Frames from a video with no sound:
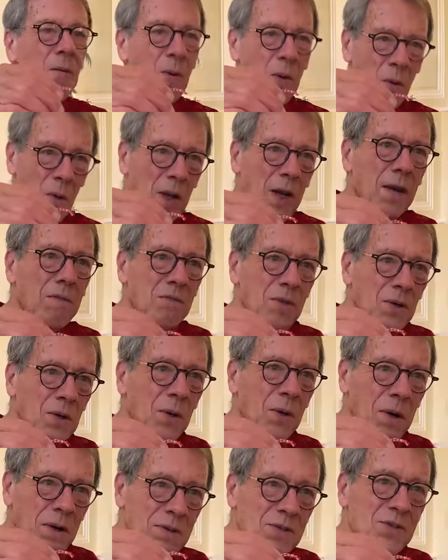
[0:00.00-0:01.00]
We will have to
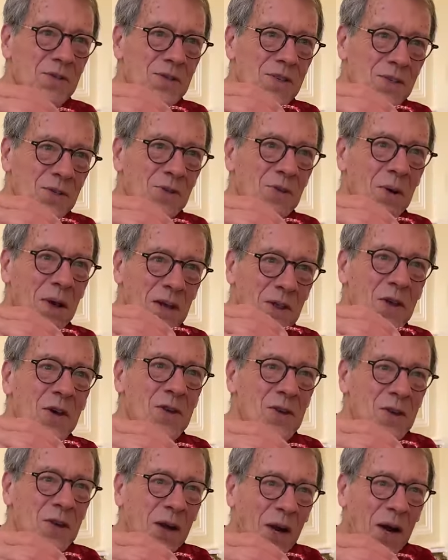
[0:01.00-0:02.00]
do a tree
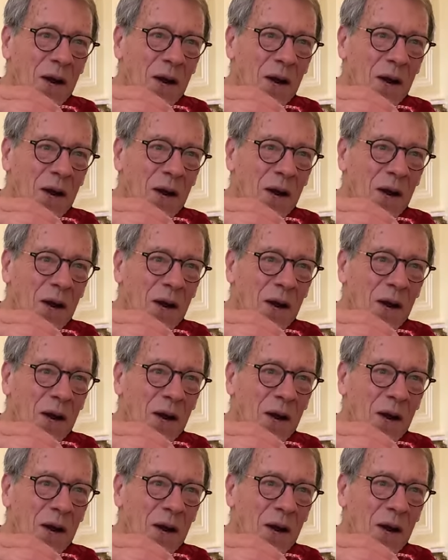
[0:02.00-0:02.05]
this year.